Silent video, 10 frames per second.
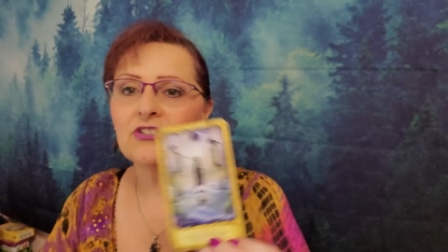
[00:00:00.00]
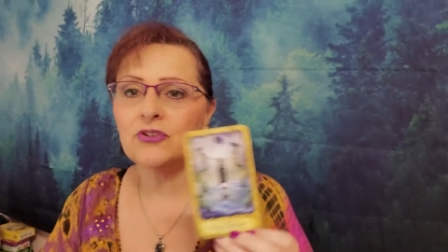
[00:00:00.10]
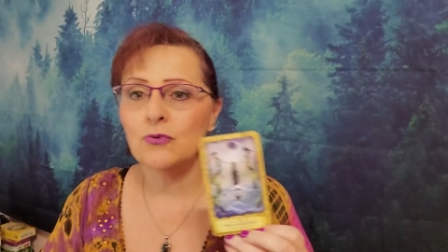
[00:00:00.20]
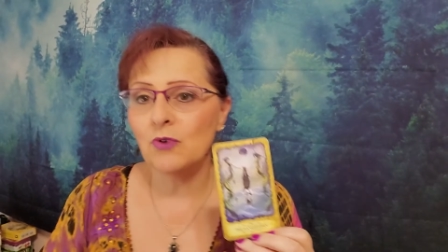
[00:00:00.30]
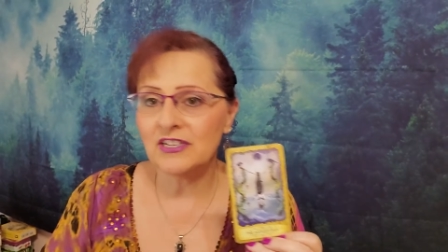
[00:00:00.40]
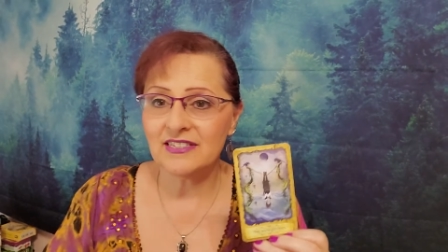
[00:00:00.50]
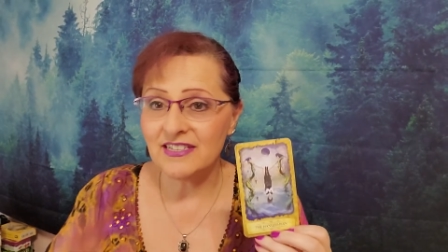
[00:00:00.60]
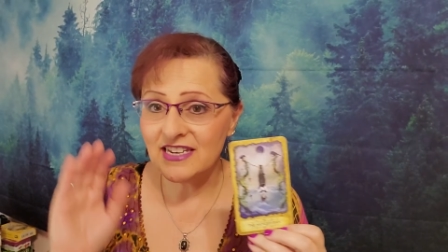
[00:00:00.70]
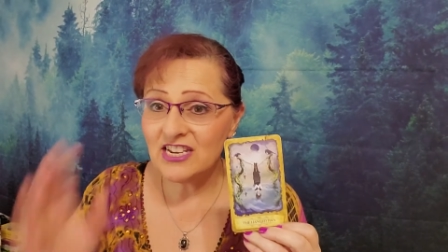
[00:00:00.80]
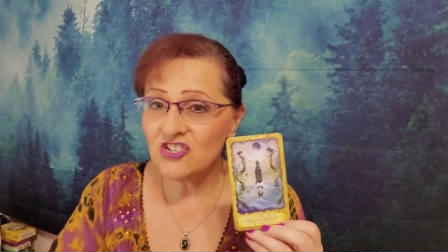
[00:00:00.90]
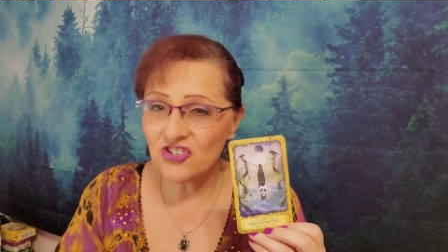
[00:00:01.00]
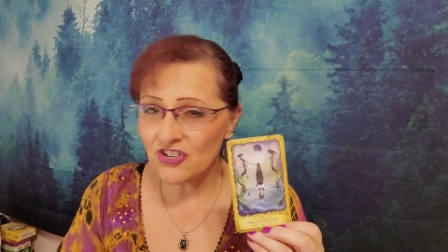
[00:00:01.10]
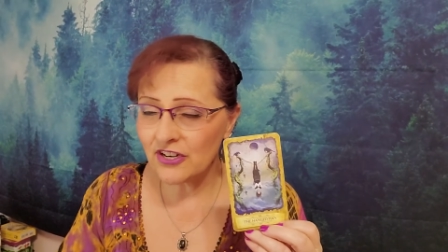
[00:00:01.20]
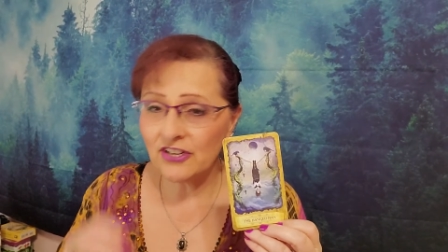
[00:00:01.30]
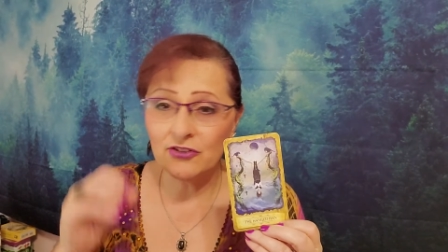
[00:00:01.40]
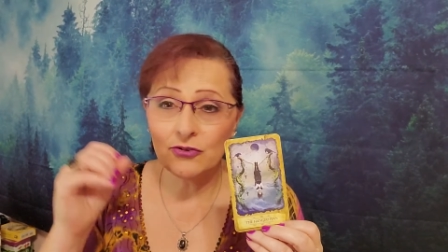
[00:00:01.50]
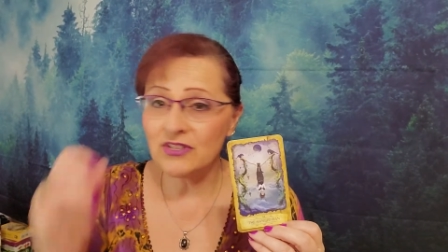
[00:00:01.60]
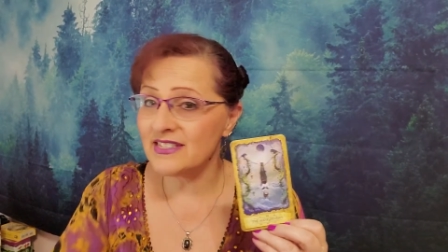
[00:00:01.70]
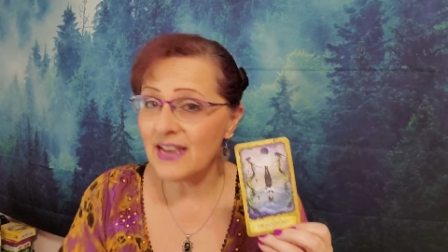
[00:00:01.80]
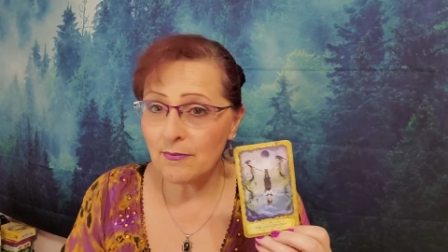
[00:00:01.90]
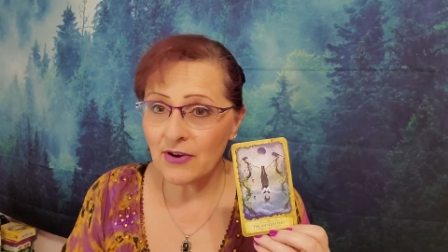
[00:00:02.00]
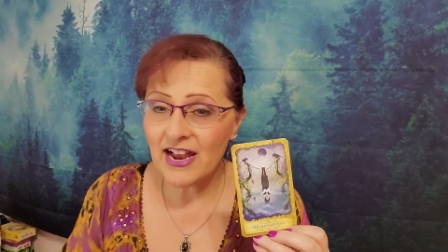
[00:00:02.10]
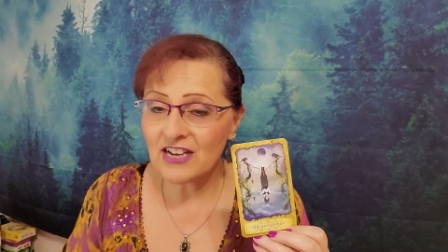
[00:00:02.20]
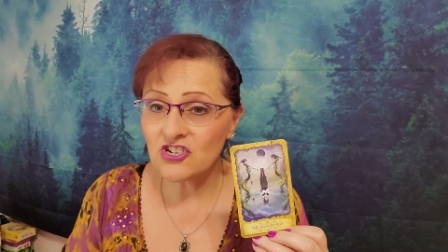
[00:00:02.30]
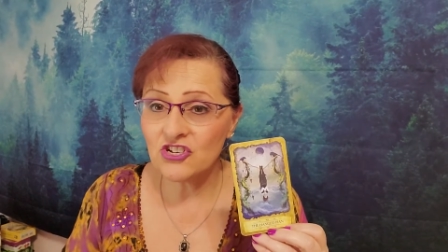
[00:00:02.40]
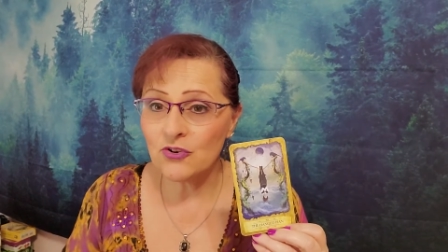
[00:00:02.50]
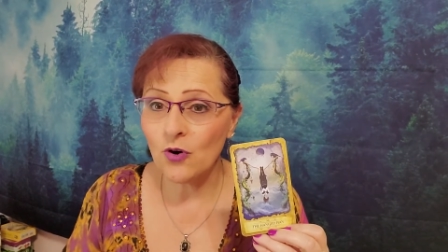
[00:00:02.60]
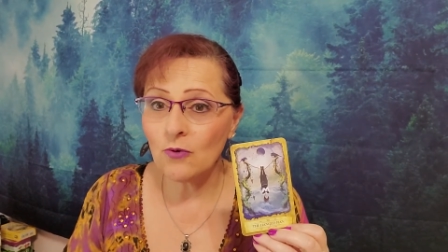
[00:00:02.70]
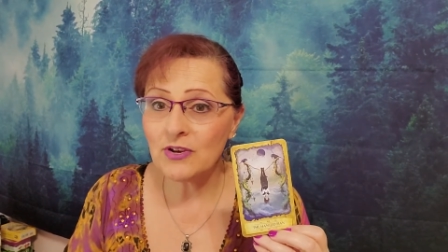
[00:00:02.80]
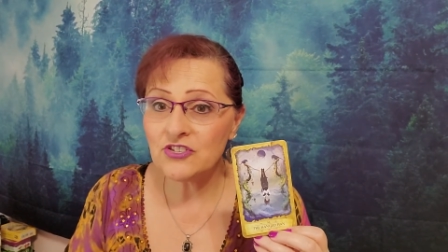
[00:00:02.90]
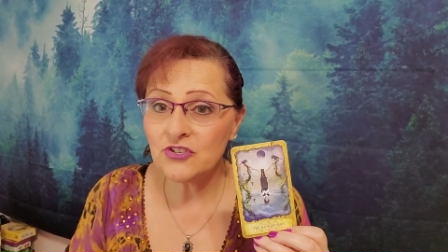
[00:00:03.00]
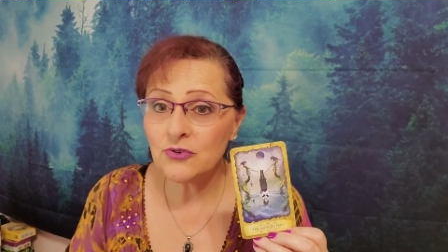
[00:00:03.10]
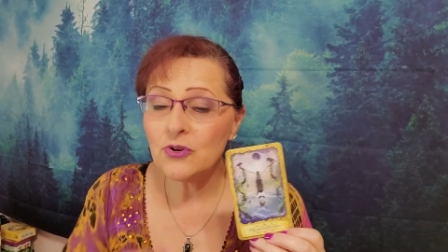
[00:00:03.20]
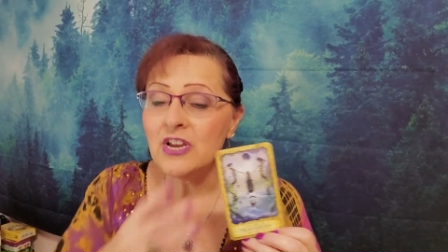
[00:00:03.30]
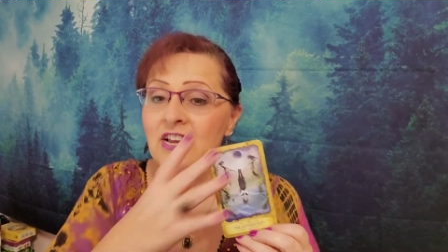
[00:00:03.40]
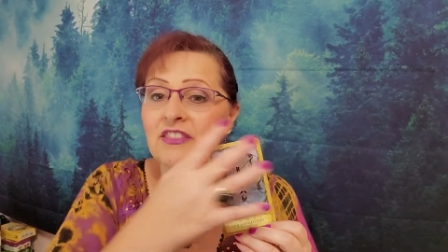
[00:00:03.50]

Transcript: to want to knee-jerk, do the same reaction you always do.